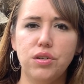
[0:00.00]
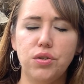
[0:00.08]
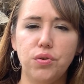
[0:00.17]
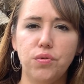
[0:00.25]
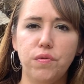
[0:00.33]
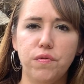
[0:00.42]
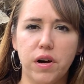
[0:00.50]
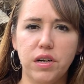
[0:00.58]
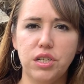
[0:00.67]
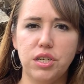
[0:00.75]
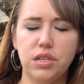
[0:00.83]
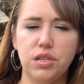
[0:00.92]
to
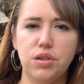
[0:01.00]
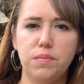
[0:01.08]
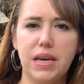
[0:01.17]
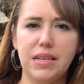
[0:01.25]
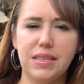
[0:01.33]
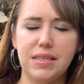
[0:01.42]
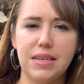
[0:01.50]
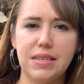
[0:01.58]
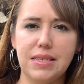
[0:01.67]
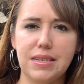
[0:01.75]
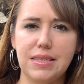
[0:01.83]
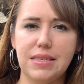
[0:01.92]
function to make
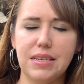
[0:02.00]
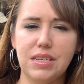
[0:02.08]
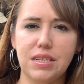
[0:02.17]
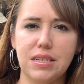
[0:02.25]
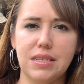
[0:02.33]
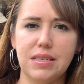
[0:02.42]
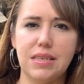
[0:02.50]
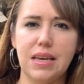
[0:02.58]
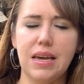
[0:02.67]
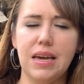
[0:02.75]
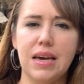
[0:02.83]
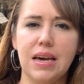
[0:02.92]
its decisions
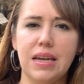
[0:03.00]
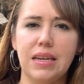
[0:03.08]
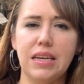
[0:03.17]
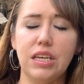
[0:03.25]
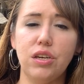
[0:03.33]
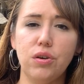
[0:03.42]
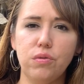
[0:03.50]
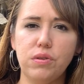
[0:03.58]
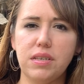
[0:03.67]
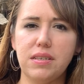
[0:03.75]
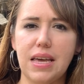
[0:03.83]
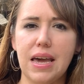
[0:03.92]
and it
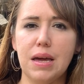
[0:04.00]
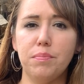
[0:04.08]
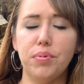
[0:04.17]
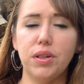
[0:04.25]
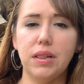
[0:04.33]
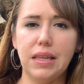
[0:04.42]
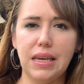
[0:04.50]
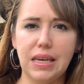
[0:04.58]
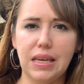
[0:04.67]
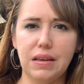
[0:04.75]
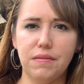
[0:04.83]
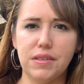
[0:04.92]
uses and
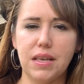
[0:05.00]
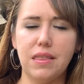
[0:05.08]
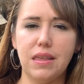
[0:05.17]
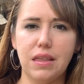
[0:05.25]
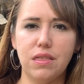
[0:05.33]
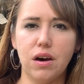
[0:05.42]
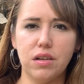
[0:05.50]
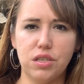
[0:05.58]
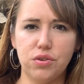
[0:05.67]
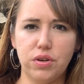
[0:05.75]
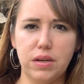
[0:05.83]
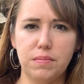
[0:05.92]
believes the thought
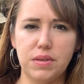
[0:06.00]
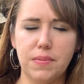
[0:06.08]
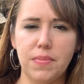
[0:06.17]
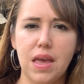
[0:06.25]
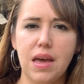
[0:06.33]
streams.